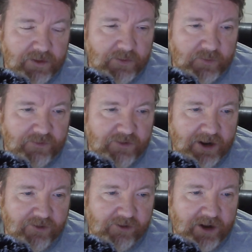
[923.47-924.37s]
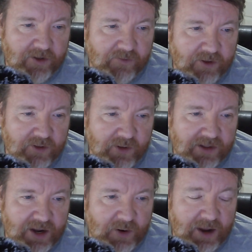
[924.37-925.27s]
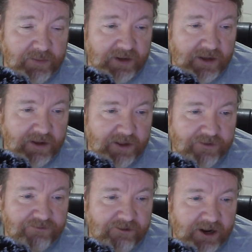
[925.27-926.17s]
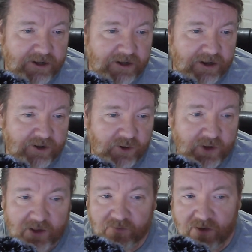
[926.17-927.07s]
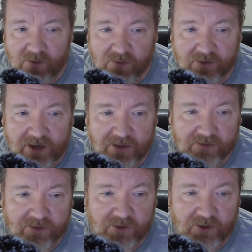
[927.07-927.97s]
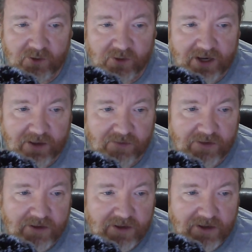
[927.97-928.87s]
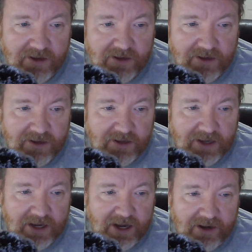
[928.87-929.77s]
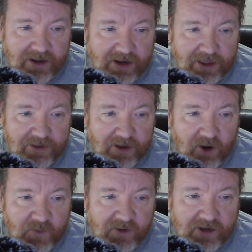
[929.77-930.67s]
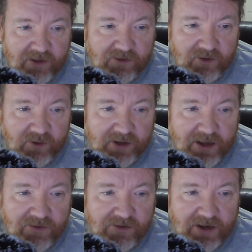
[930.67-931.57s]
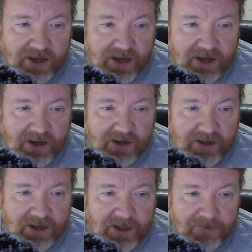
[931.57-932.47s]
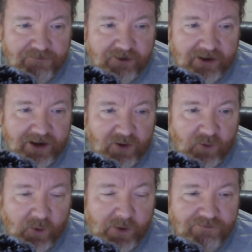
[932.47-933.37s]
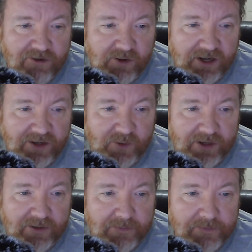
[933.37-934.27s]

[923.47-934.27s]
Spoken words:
we've changed the text file so it's now empty, it's created a new text file, test2.txt, and then it's open test2.txt, and it's printed out what we wrote into it.